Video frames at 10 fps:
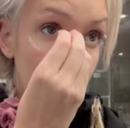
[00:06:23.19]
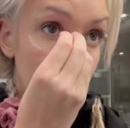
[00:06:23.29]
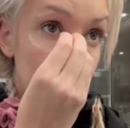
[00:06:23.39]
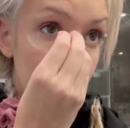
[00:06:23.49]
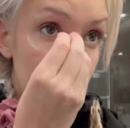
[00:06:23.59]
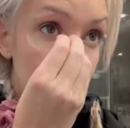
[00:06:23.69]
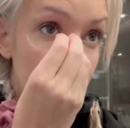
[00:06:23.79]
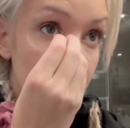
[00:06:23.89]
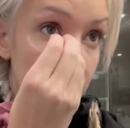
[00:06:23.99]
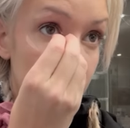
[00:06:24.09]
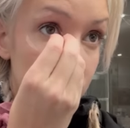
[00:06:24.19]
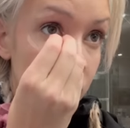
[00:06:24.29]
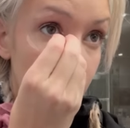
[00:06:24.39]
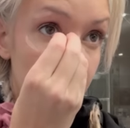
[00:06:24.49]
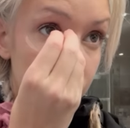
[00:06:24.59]
Which also made like losing the
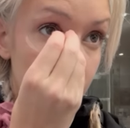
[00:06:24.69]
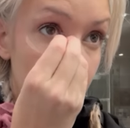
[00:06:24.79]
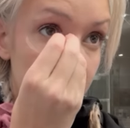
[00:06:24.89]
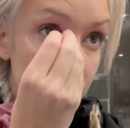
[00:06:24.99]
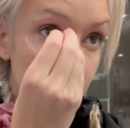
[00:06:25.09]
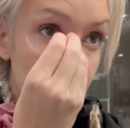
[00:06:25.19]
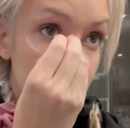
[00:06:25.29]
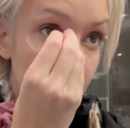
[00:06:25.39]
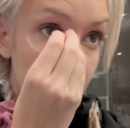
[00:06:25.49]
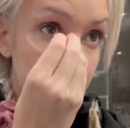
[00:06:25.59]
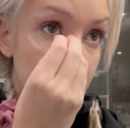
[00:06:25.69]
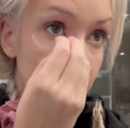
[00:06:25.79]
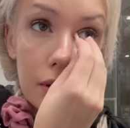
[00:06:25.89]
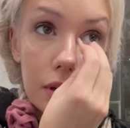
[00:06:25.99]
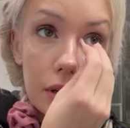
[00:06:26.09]
weight from boxing a bit tough.
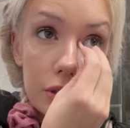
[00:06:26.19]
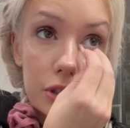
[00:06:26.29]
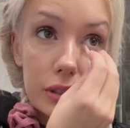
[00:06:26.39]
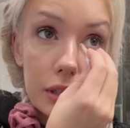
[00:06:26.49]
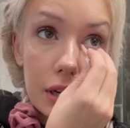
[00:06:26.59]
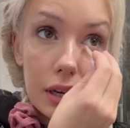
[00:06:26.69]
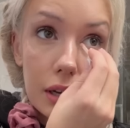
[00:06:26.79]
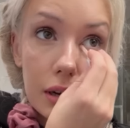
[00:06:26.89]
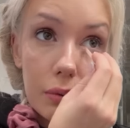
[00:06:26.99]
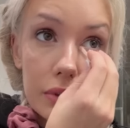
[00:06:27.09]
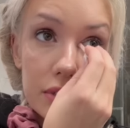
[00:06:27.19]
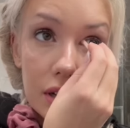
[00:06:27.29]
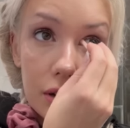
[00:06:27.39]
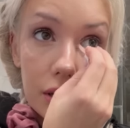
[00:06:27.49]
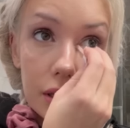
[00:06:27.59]
Initially, once I
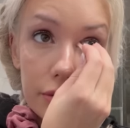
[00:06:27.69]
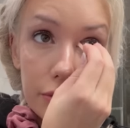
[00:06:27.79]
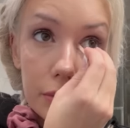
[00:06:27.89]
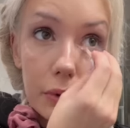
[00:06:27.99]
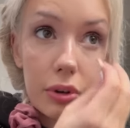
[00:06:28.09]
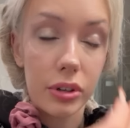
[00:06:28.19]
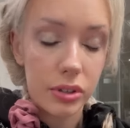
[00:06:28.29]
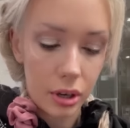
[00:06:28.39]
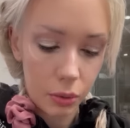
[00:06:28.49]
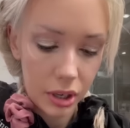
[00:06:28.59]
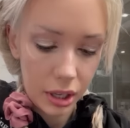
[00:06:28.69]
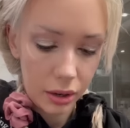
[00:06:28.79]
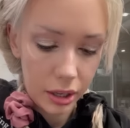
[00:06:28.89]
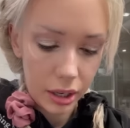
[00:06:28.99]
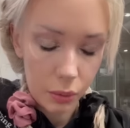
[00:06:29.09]
got cleared from pneumonia and started working out
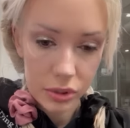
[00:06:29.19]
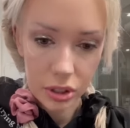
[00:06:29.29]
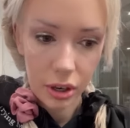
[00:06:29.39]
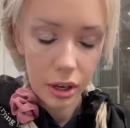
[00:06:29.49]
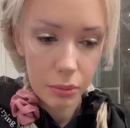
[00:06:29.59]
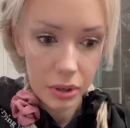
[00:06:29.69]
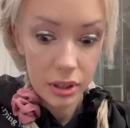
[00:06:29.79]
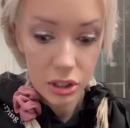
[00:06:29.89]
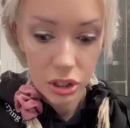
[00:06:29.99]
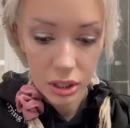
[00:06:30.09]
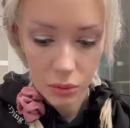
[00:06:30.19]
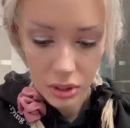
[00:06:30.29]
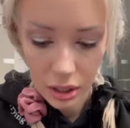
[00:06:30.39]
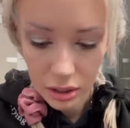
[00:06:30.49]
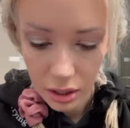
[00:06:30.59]
again, it wasn't hard, but initially it was
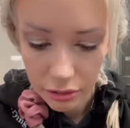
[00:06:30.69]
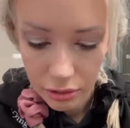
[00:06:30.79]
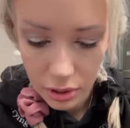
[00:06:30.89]
kind of tough.